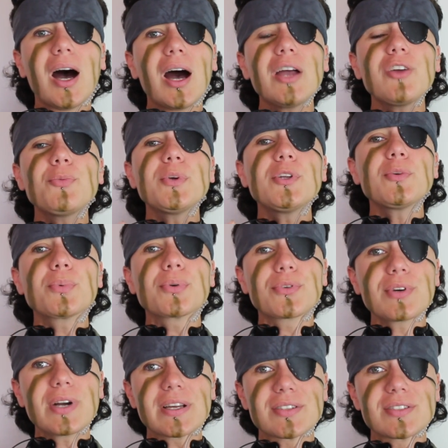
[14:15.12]
I've been
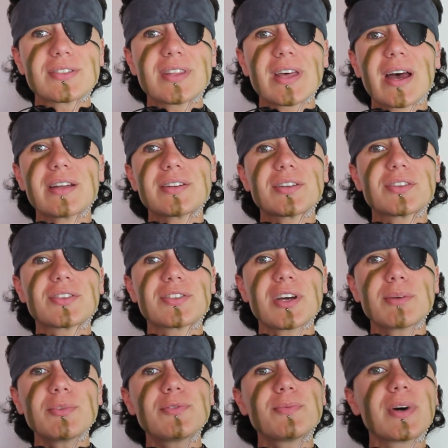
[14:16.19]
impressed that
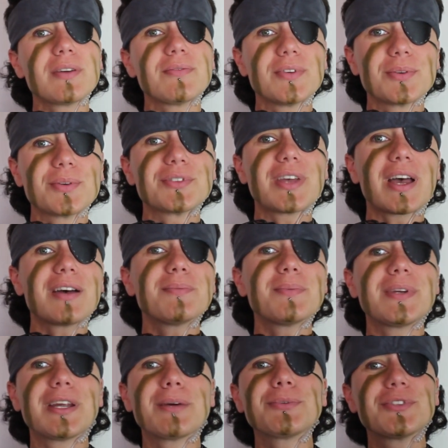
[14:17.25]
some of my viewers
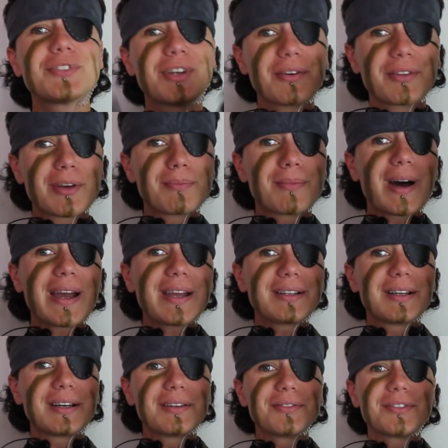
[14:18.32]
have been able to tell that my
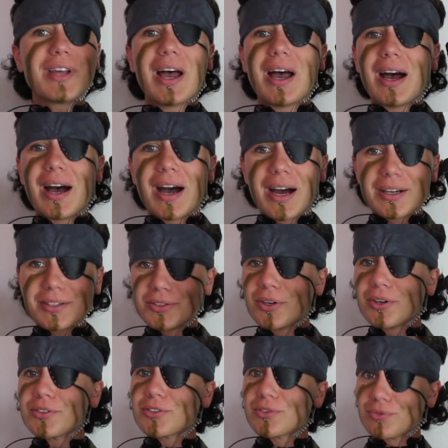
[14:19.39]
gloves are
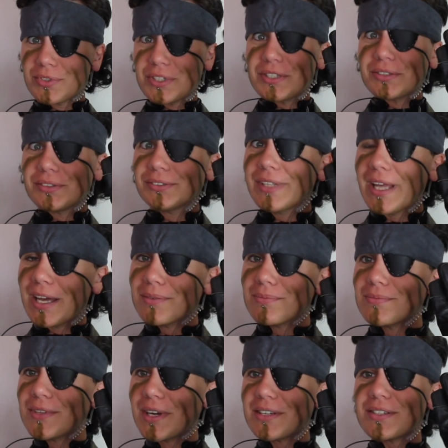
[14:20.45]
not real
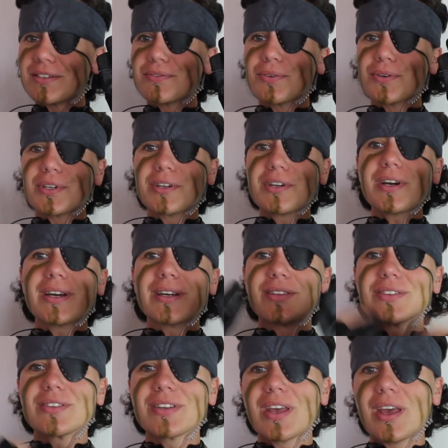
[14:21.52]

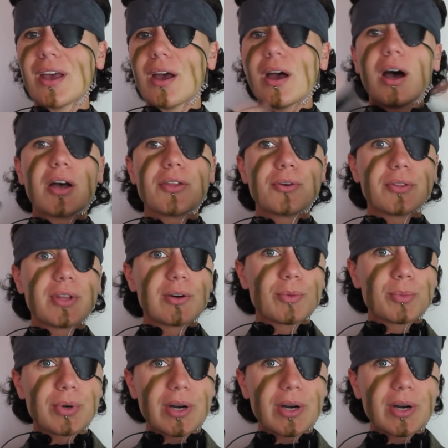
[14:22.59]
M1949s. I thought they were